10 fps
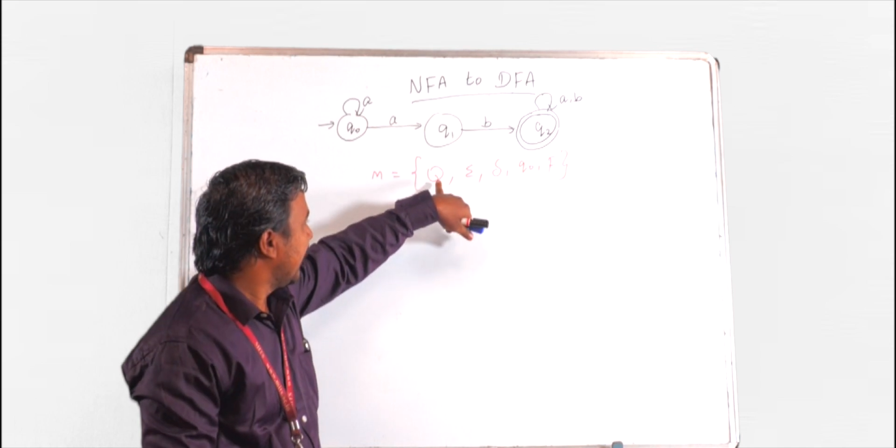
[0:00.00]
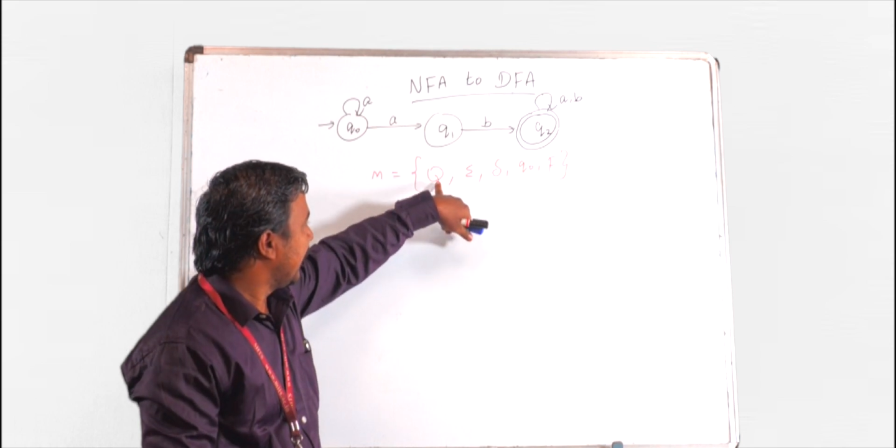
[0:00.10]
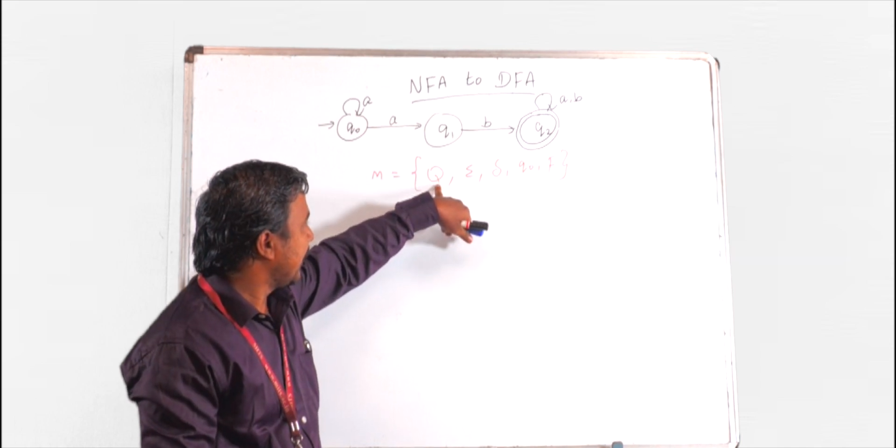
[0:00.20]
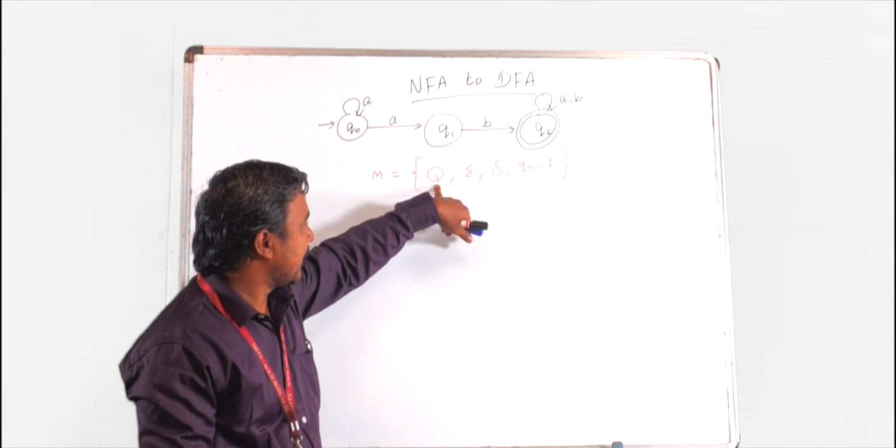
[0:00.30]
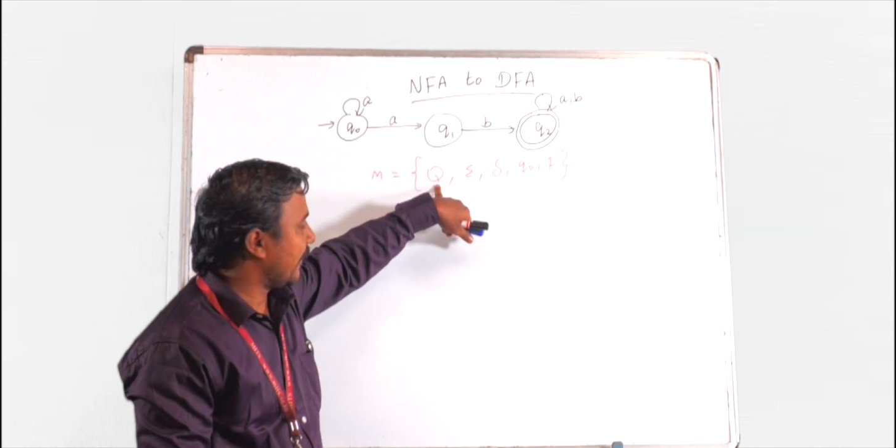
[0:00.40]

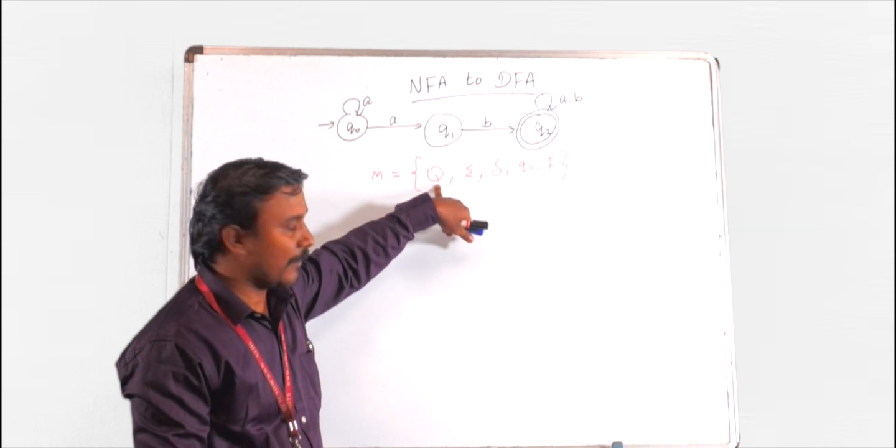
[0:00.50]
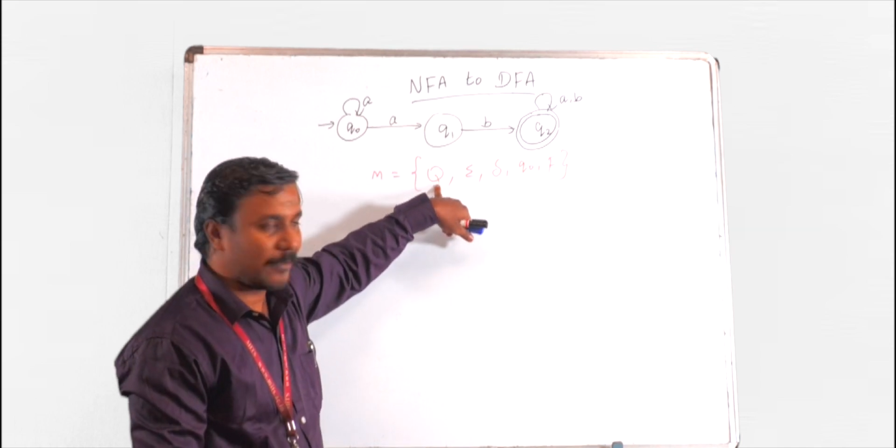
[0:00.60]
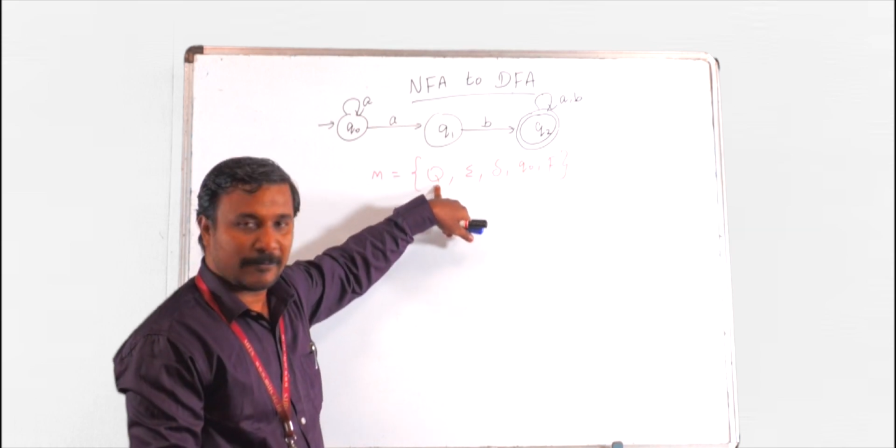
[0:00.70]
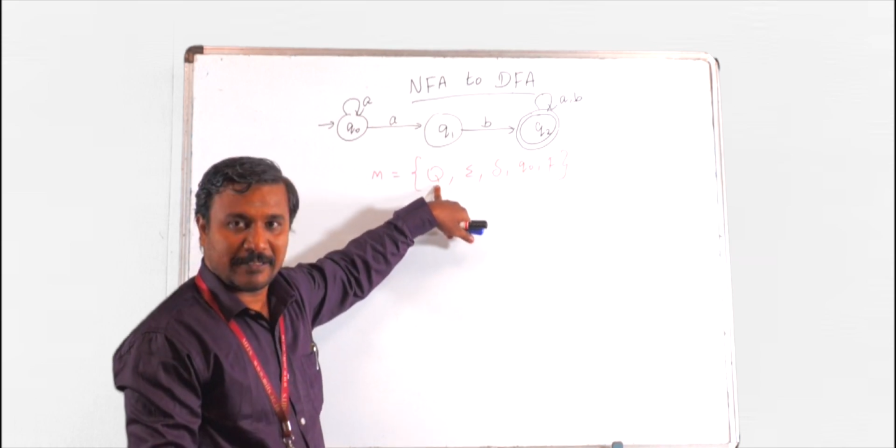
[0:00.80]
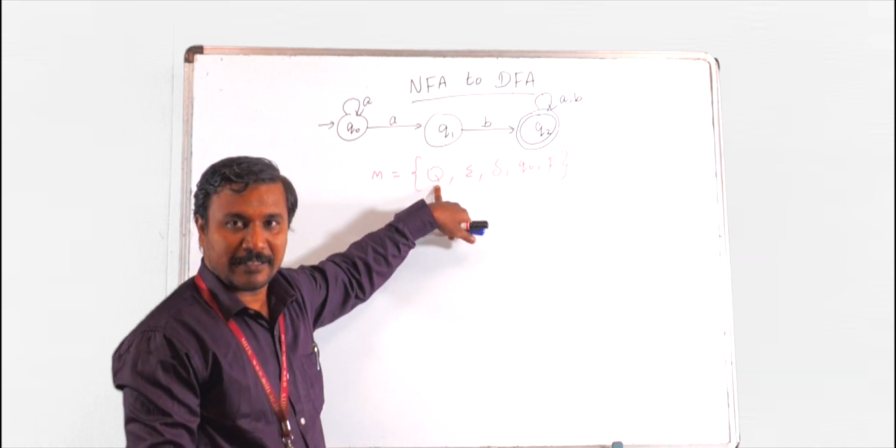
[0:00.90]
It is
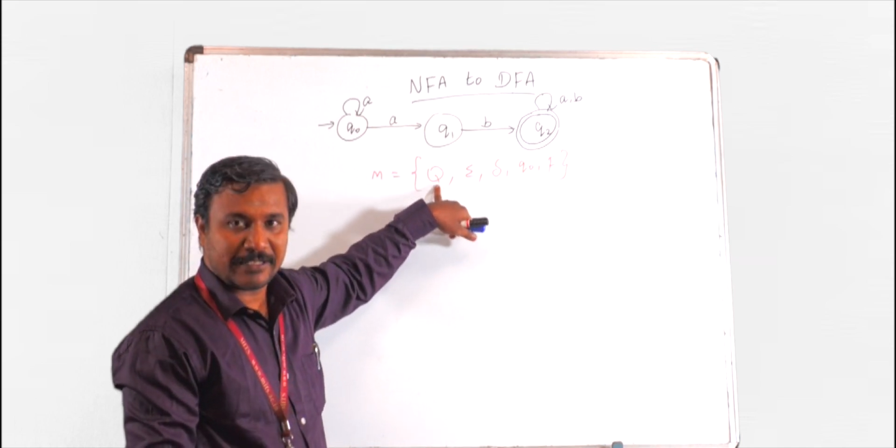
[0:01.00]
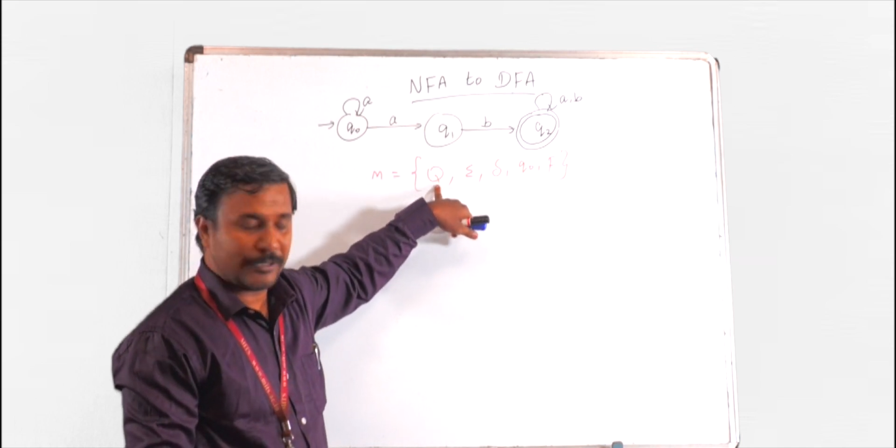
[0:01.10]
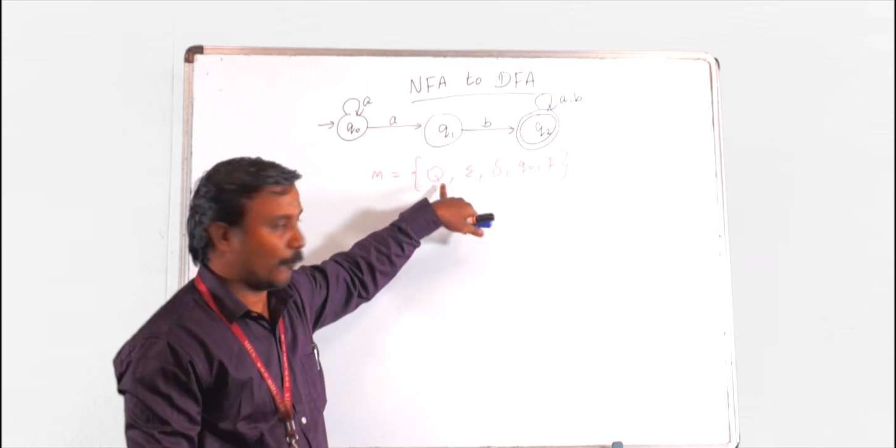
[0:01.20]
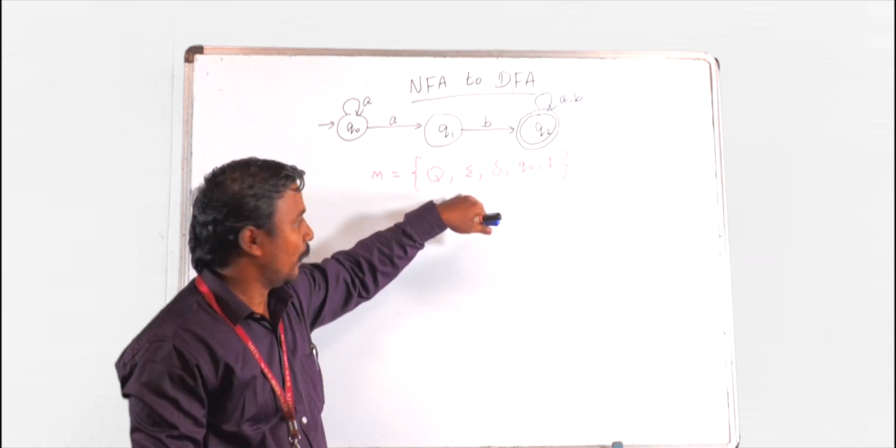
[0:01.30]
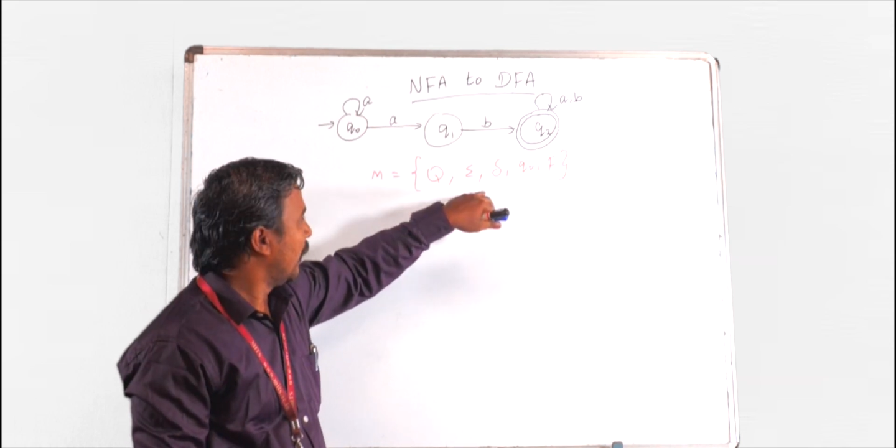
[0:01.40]
available in the
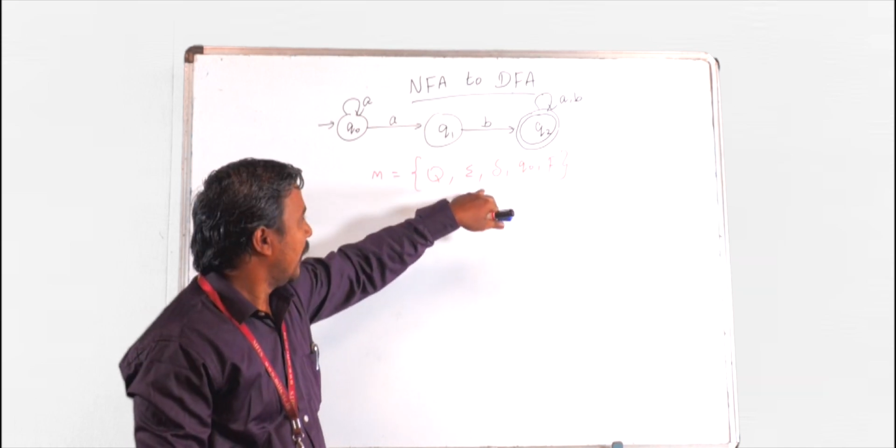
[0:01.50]
Q.